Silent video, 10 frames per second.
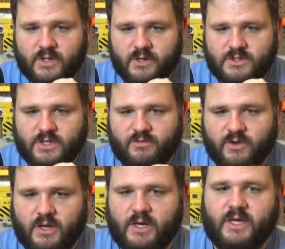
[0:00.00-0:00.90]
airsoft
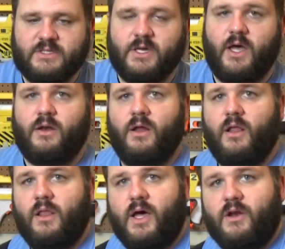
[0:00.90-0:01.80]
gun and has gotten a
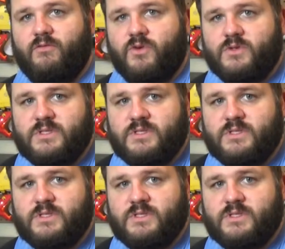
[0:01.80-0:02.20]
lot of use.